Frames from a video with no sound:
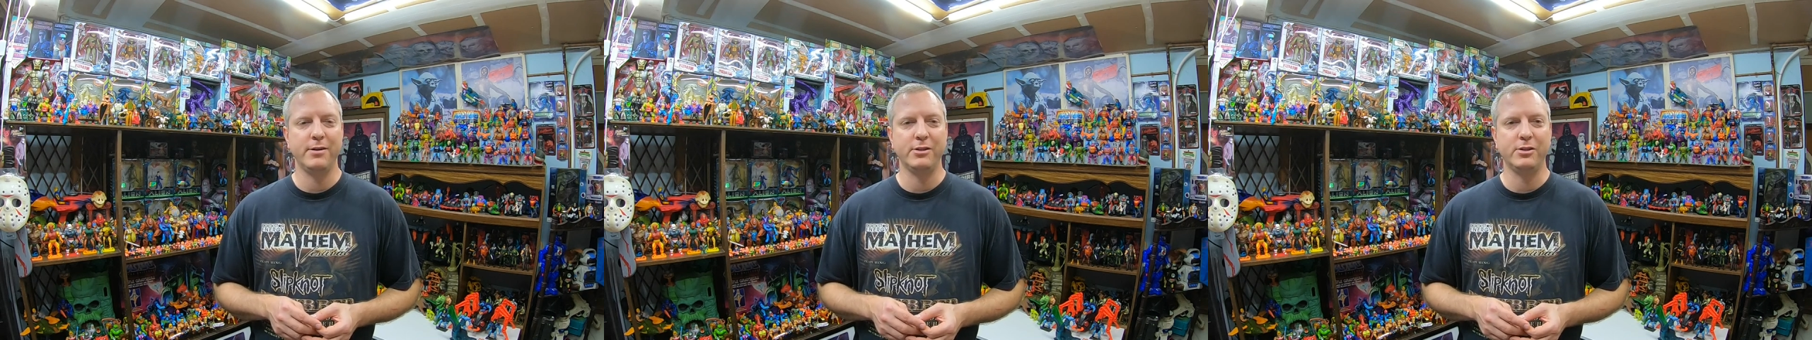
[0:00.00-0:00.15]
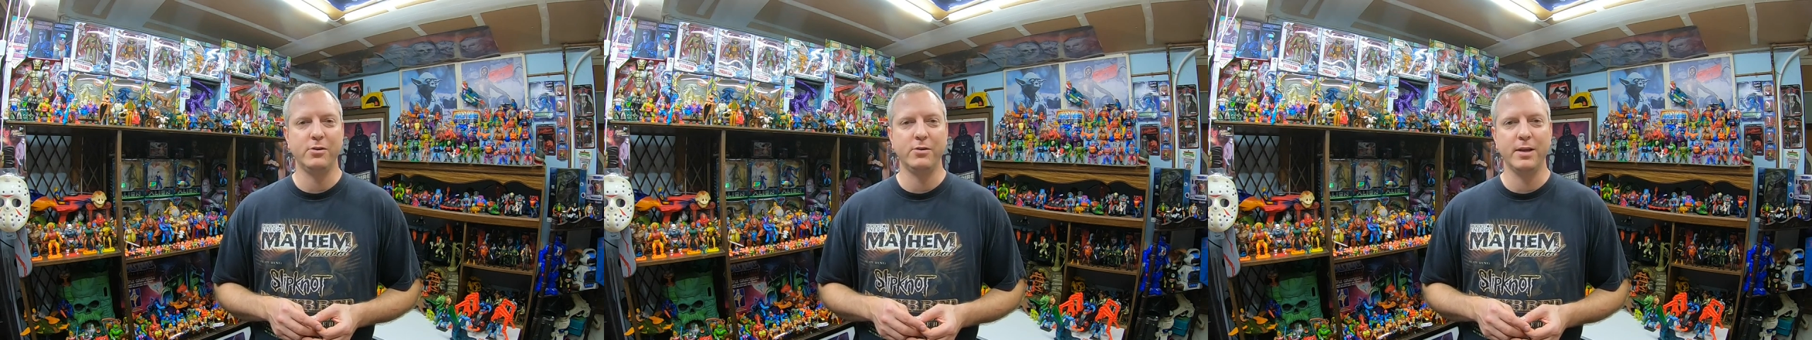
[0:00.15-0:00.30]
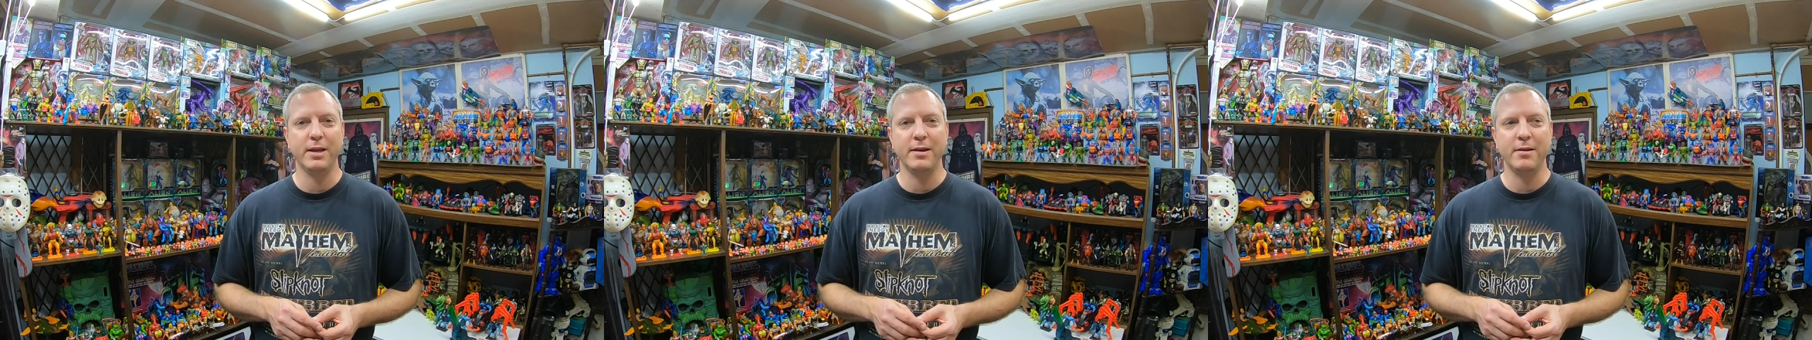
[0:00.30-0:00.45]
you
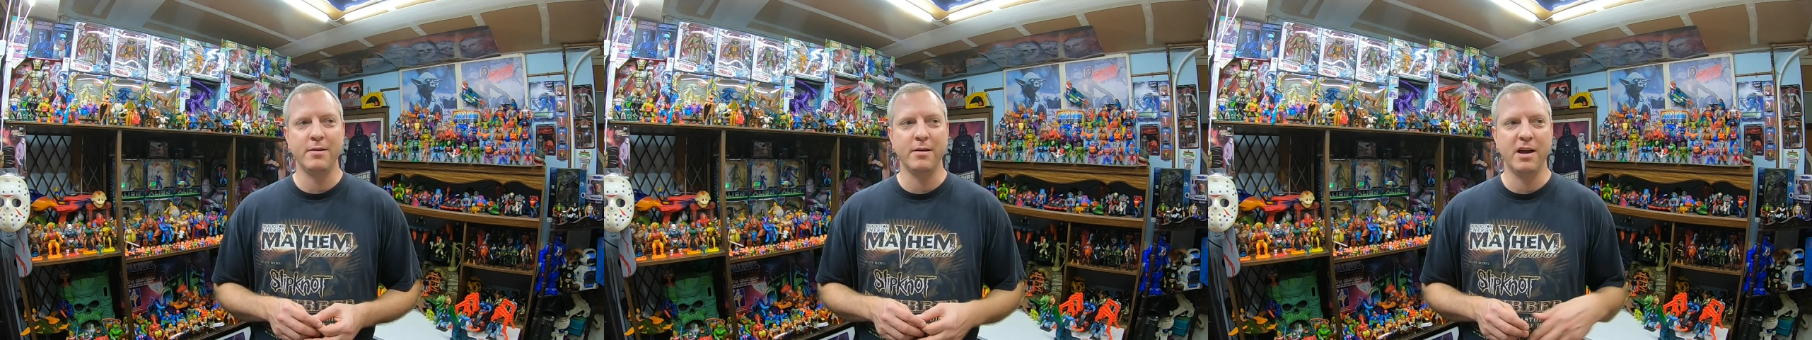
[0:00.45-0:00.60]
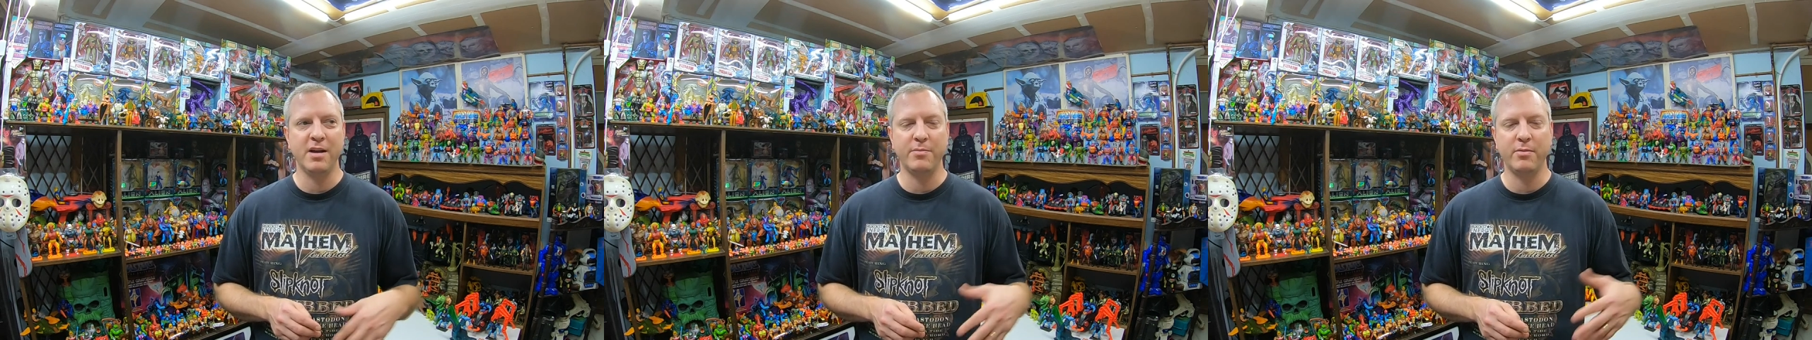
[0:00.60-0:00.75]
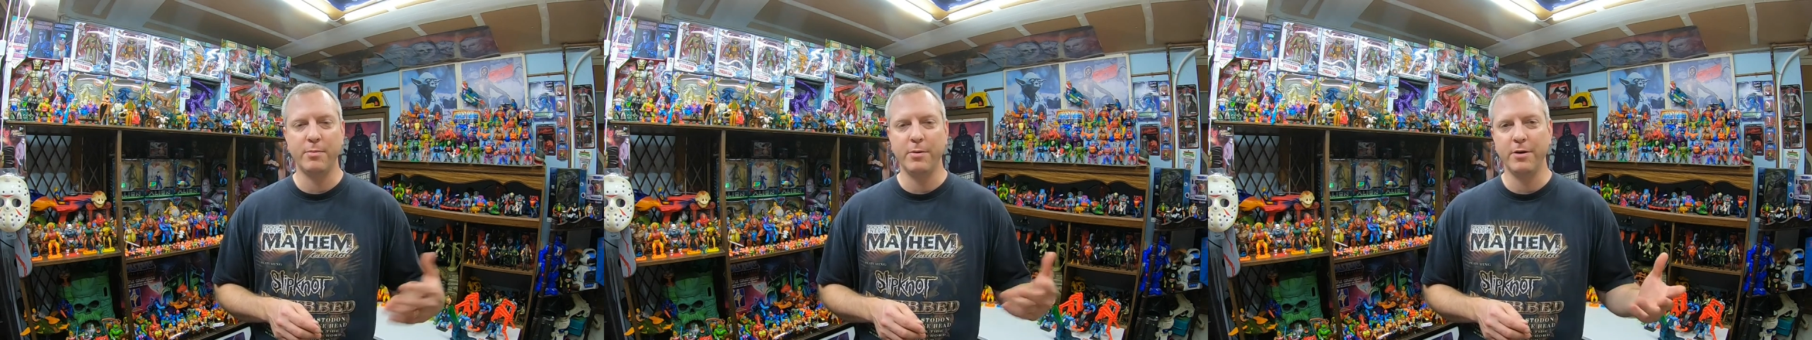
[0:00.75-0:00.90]
still getting
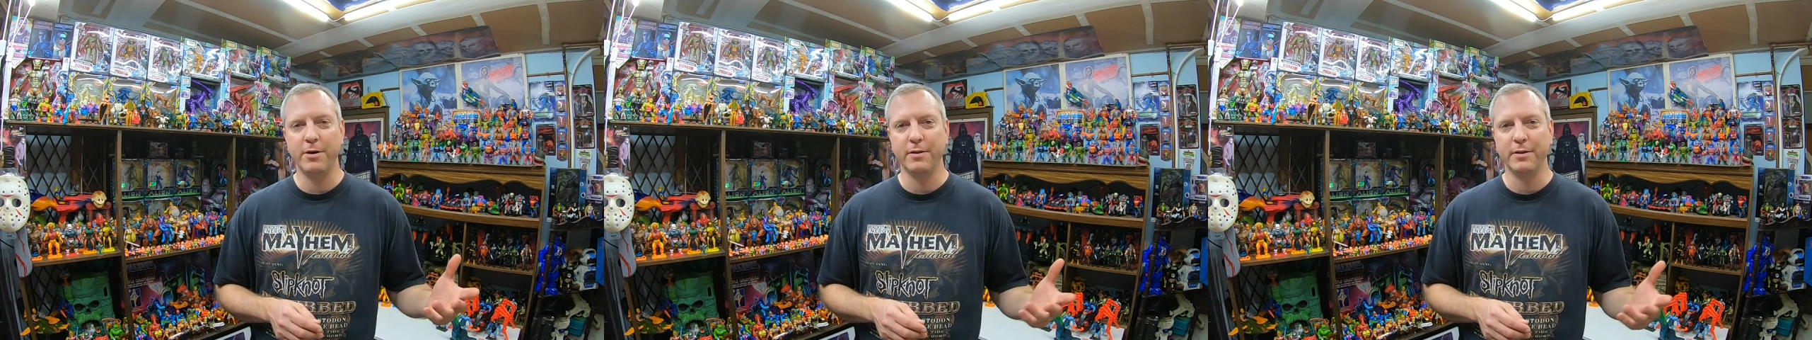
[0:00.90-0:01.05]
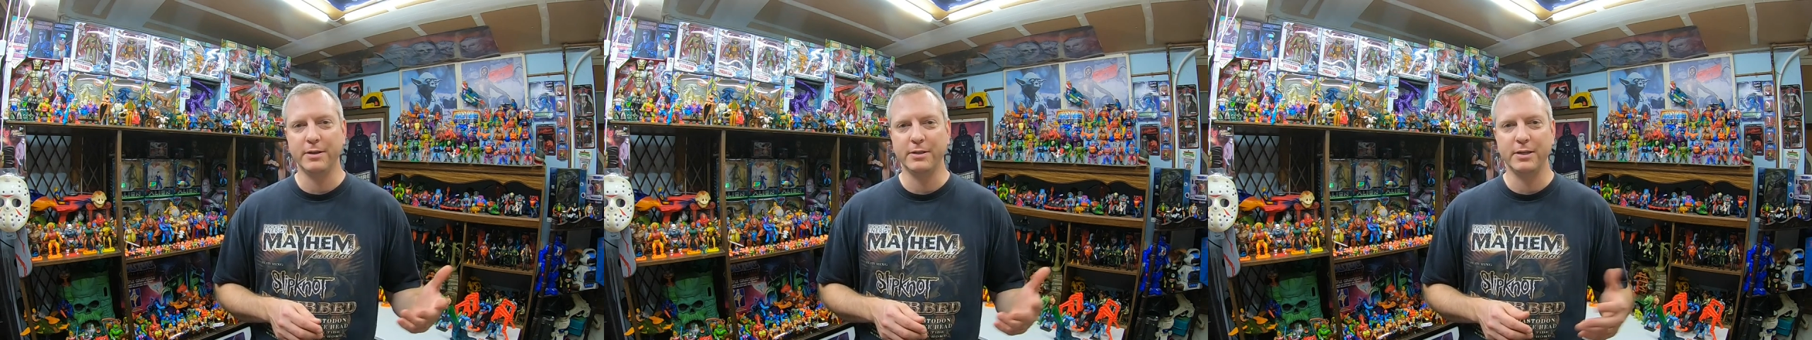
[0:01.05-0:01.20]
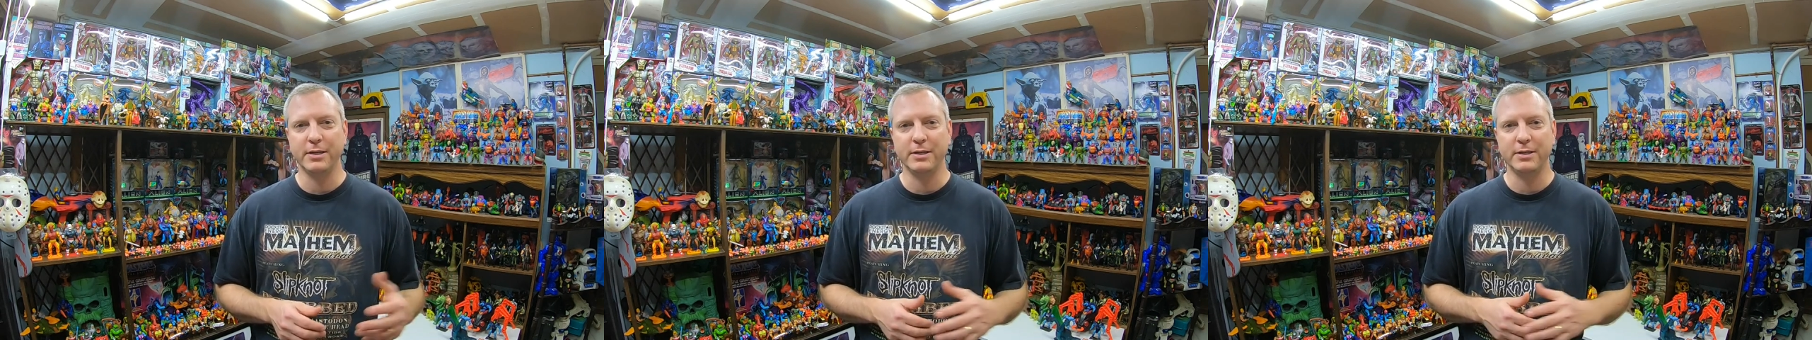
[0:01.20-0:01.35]
non-promoting
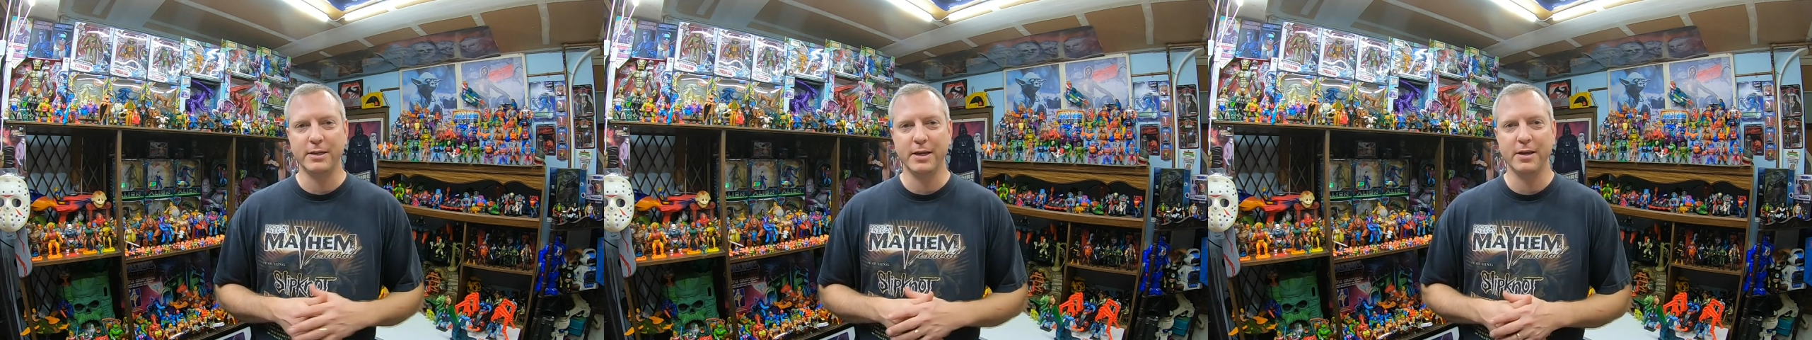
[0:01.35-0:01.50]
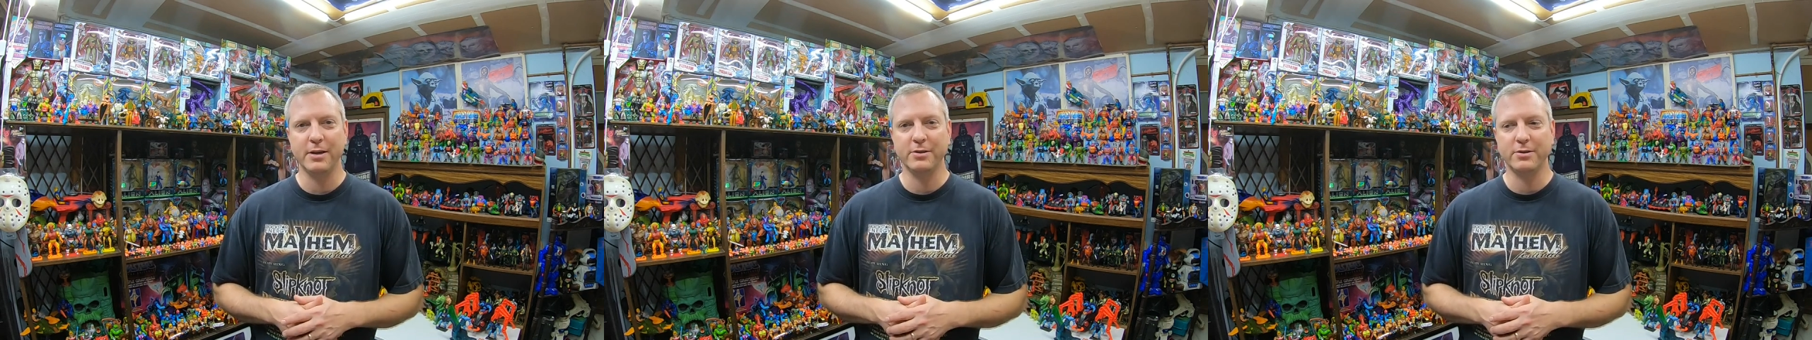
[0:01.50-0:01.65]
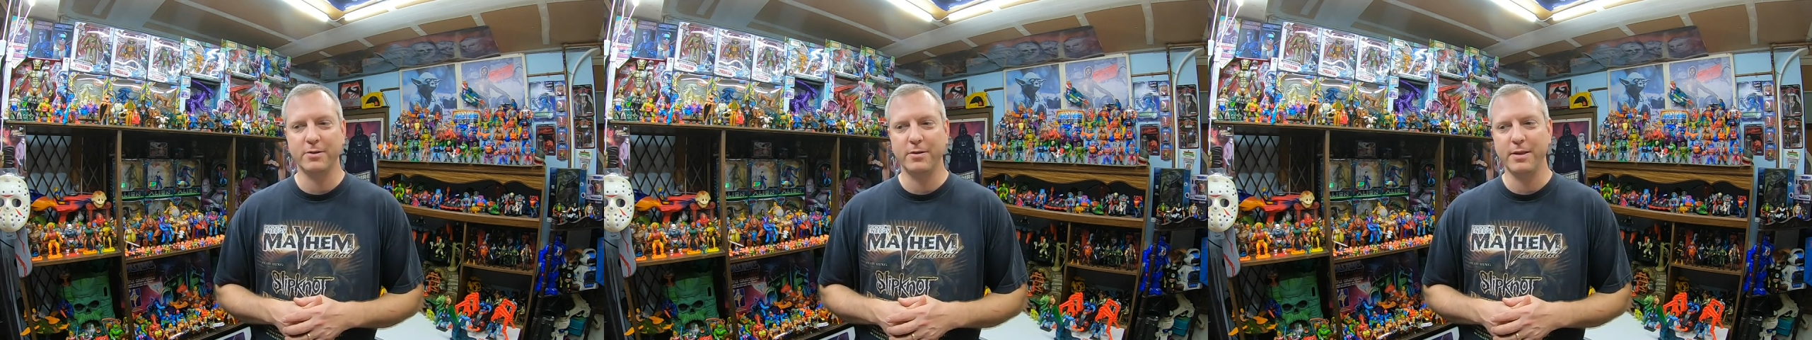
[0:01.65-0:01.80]
listing sales